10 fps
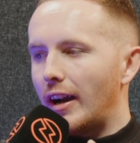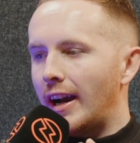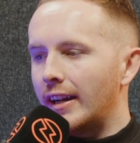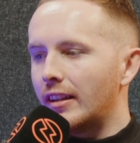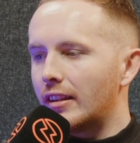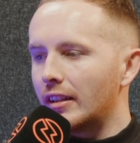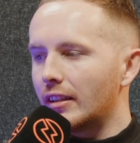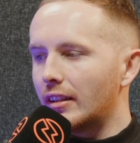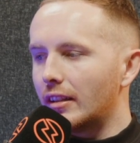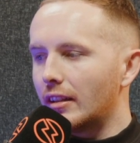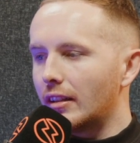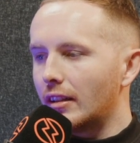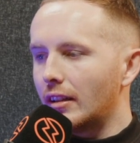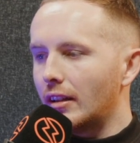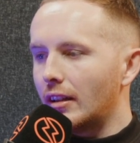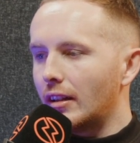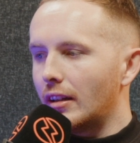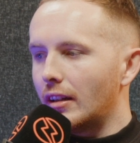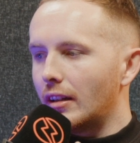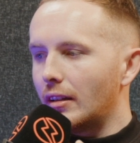I think
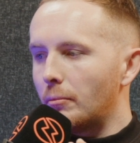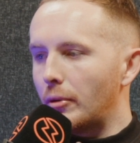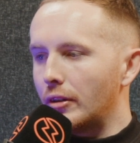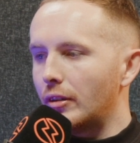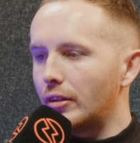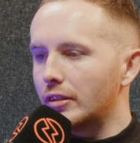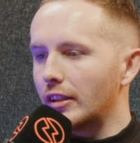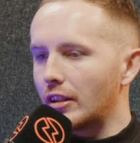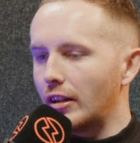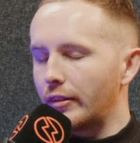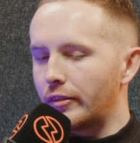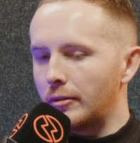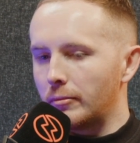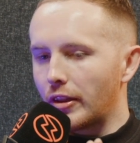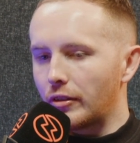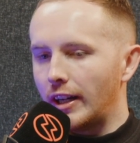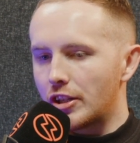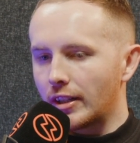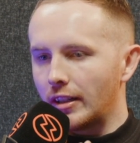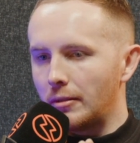burnout doesn't occur from
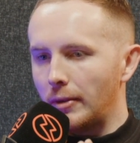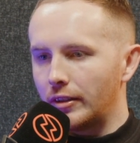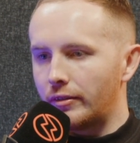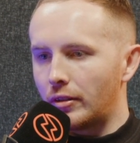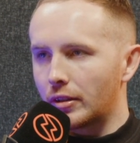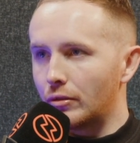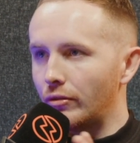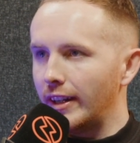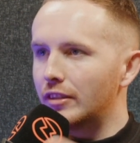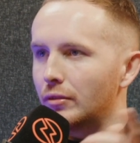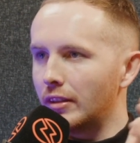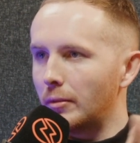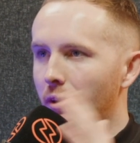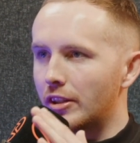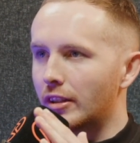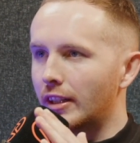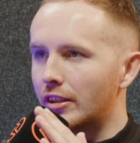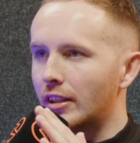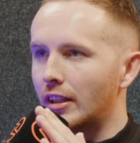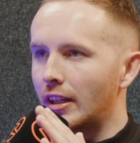thrashing at the metaphorical red zone in a pressure
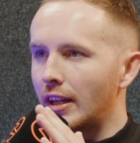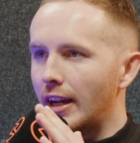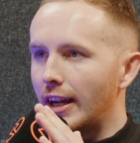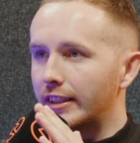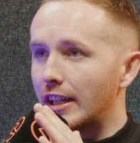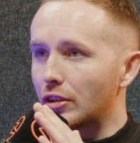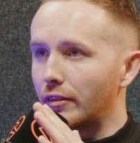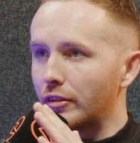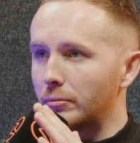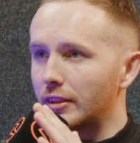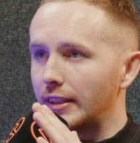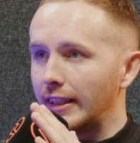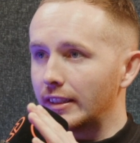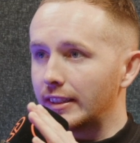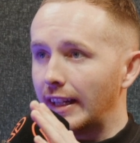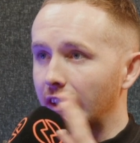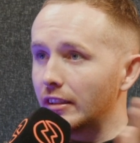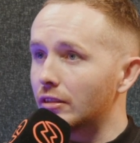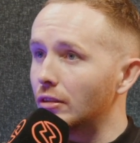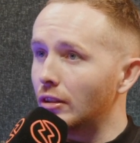gauge. It's actually from staying
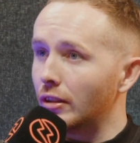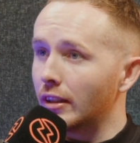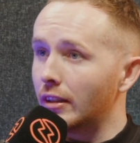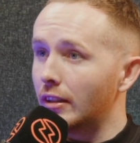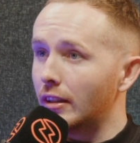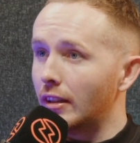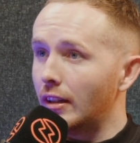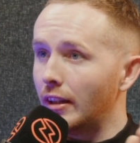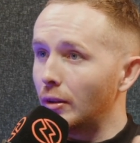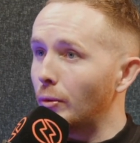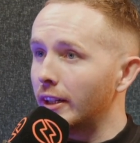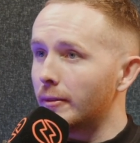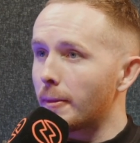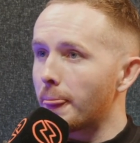stagnant too long in the white.